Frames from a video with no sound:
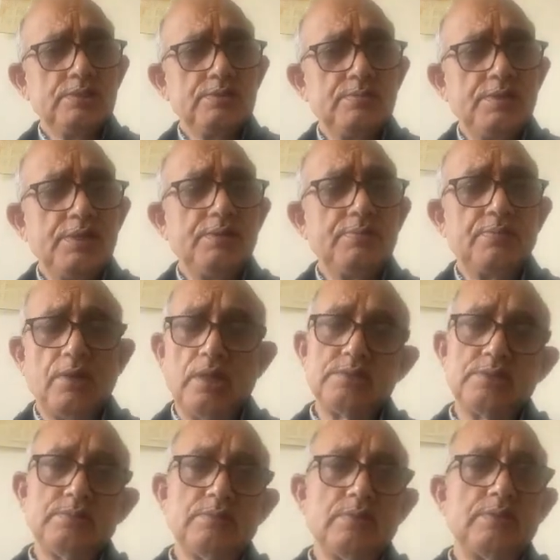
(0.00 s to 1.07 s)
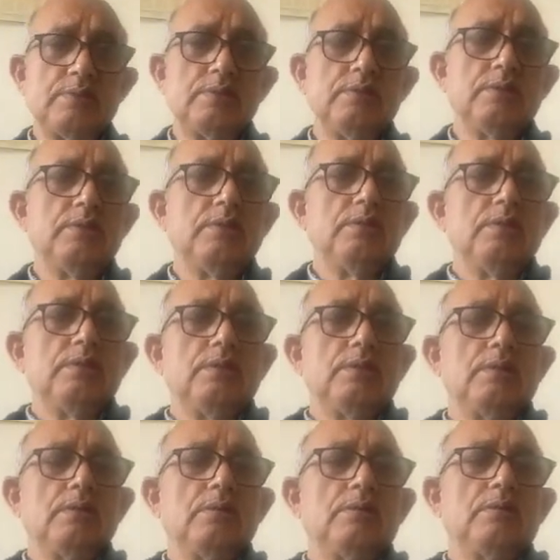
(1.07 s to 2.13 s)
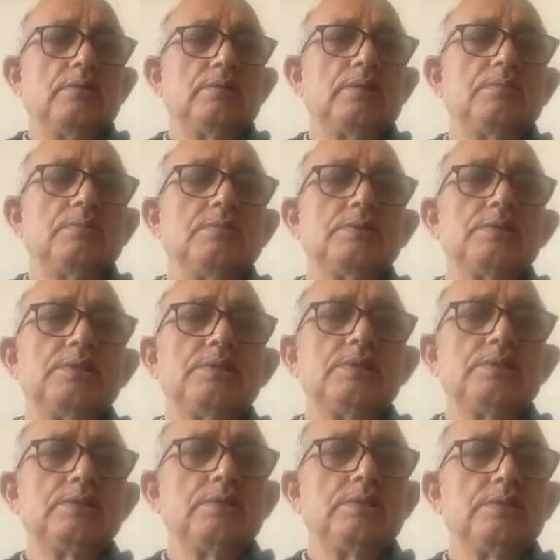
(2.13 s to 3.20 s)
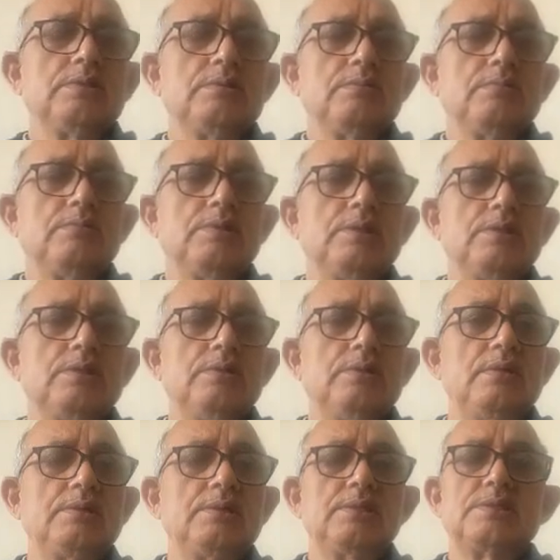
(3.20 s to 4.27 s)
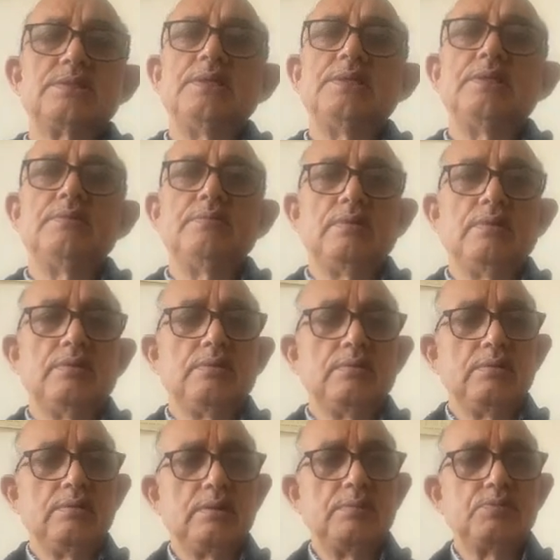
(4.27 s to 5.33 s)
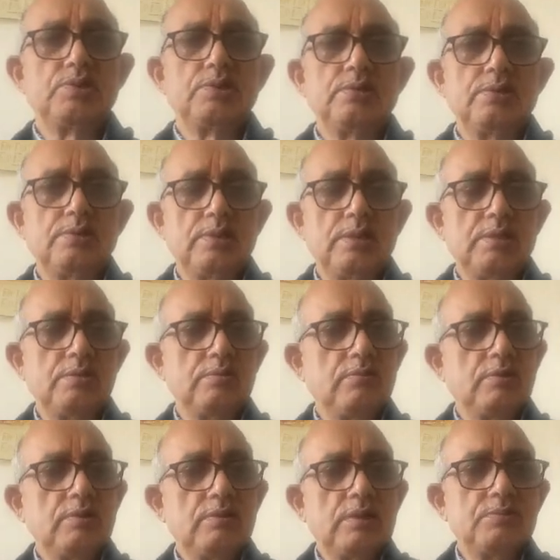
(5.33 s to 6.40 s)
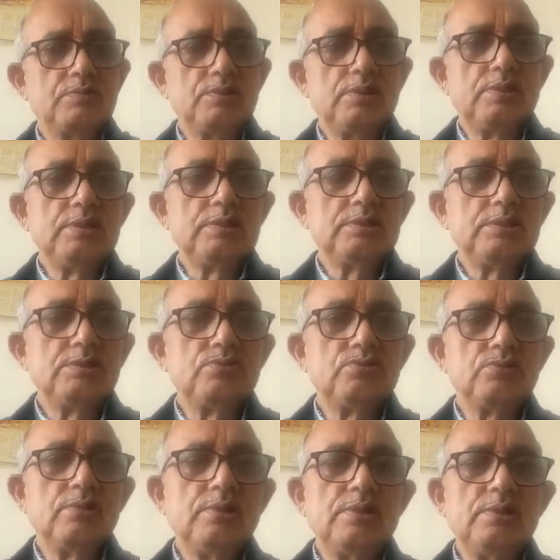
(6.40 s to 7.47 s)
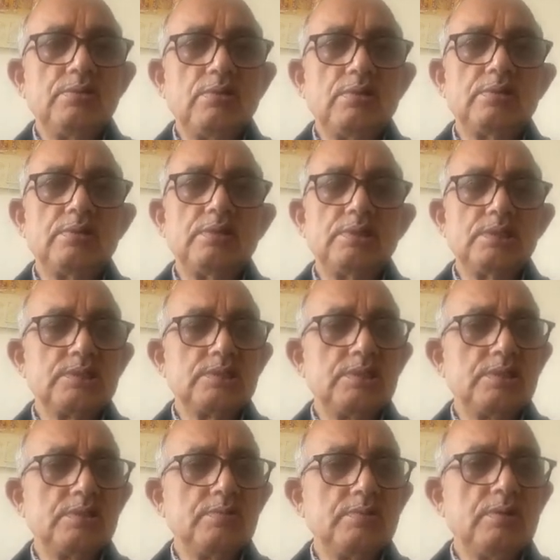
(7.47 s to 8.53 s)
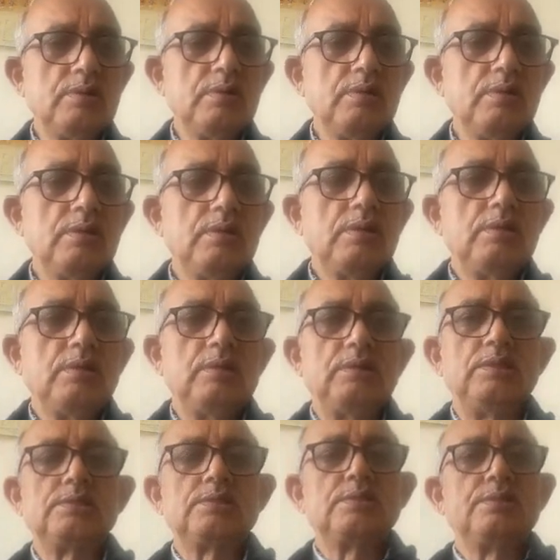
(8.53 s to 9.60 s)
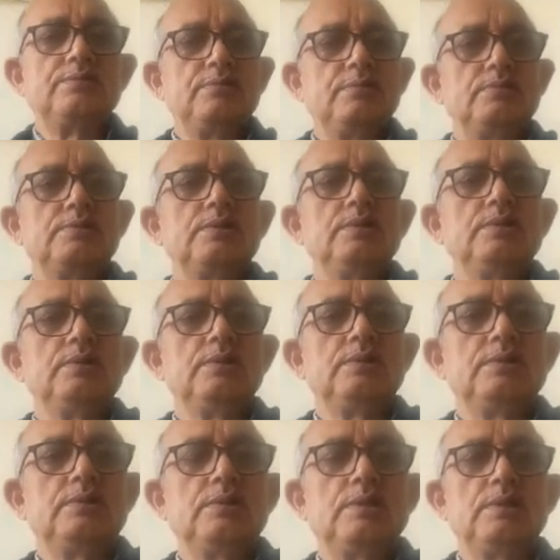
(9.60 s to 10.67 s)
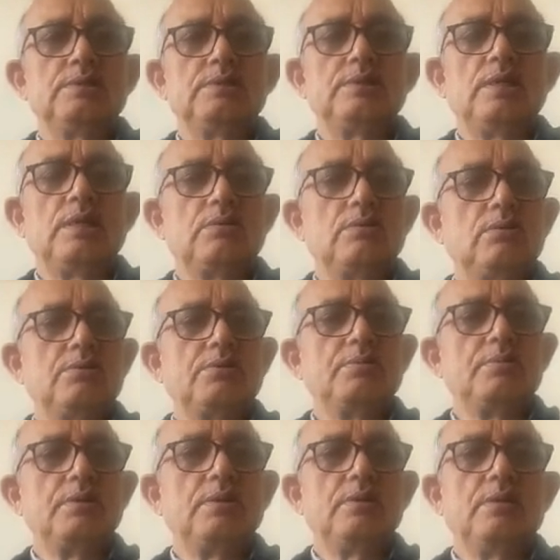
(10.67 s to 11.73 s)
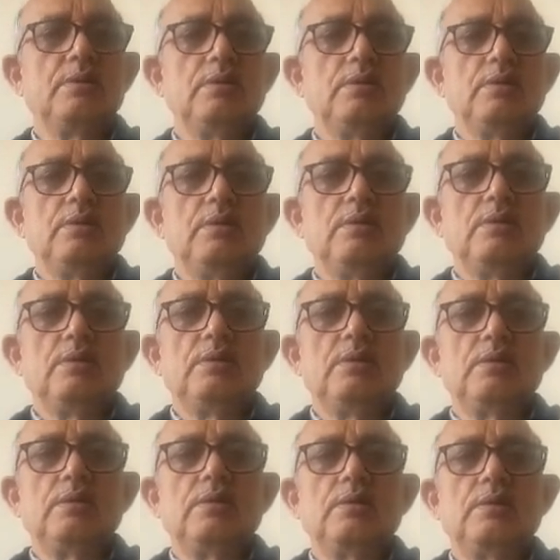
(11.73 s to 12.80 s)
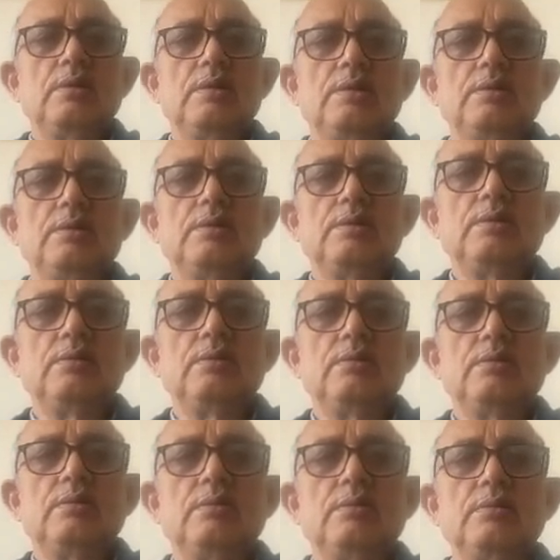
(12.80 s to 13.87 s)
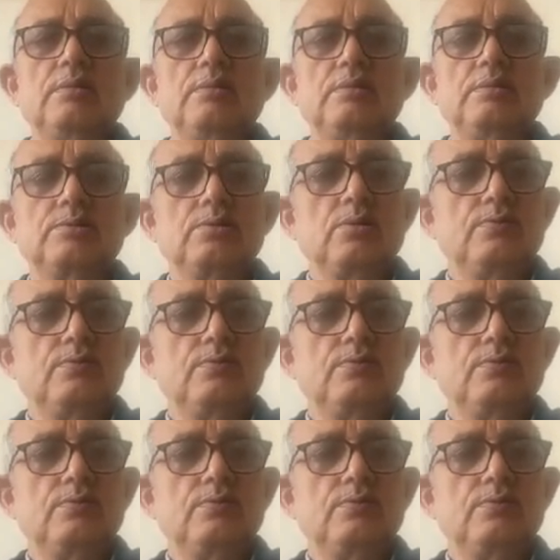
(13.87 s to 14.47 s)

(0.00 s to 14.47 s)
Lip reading: made plausible. That means it is made understandable. Absurd is usually not understandable. It is confusing. It has dichotomy and so